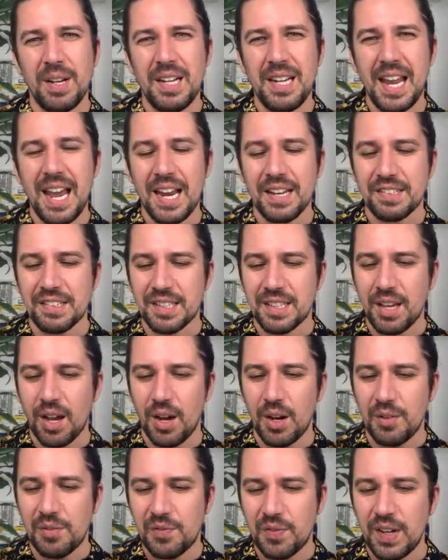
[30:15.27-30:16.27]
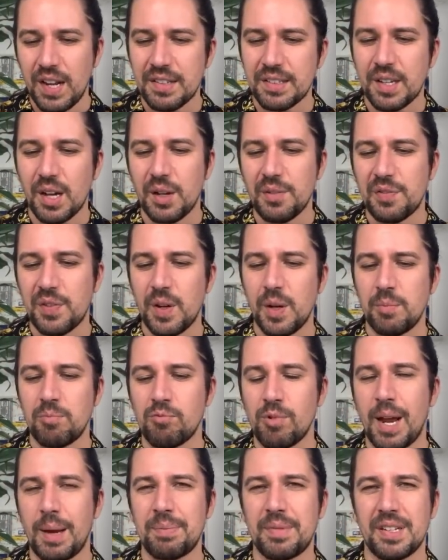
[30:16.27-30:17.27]
Let's go for
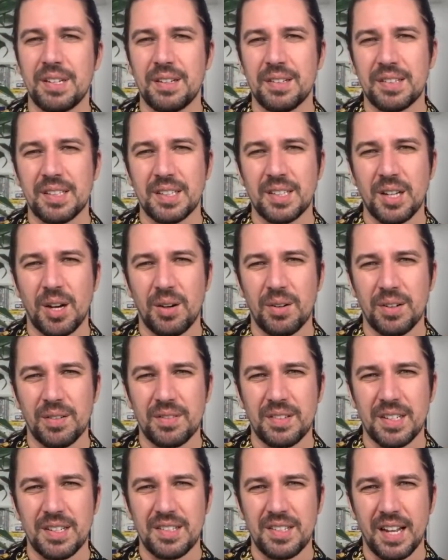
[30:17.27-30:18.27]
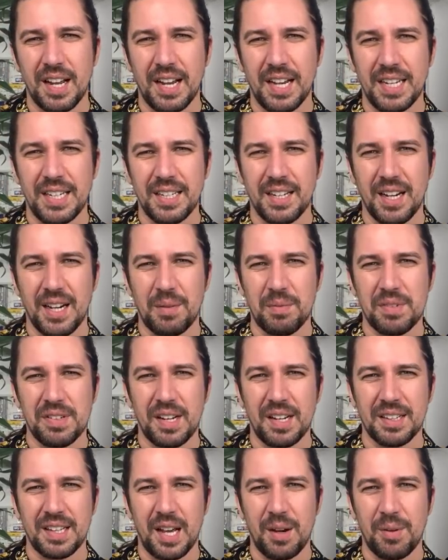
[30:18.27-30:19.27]
Mrabti as the goal of the day.
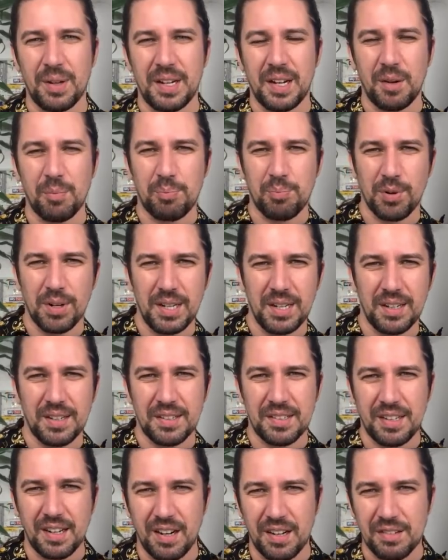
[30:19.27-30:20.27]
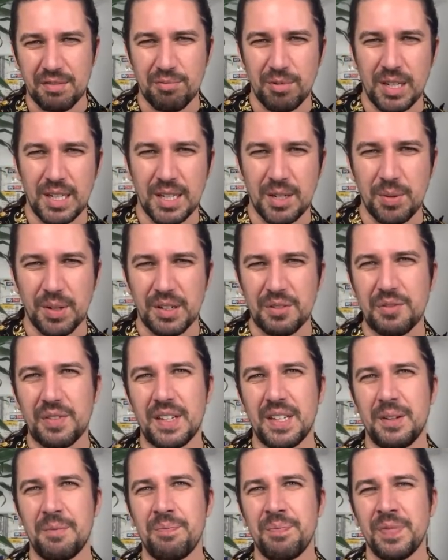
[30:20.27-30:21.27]
Check that one out. Brilliant touch, really quick
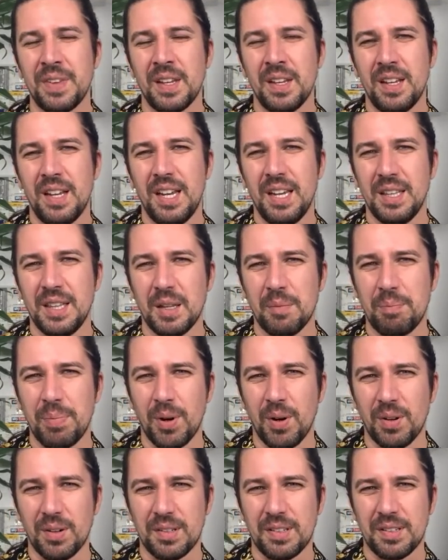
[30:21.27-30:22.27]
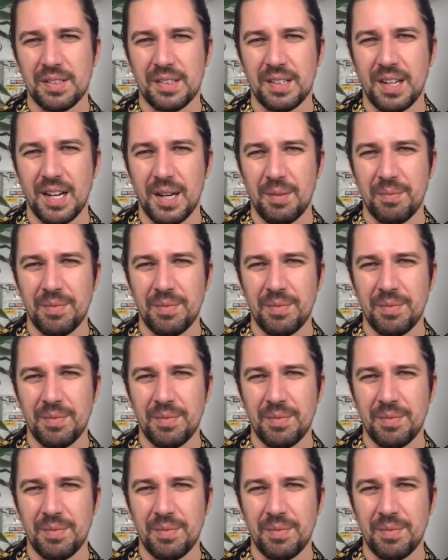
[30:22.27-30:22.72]
feet in the box.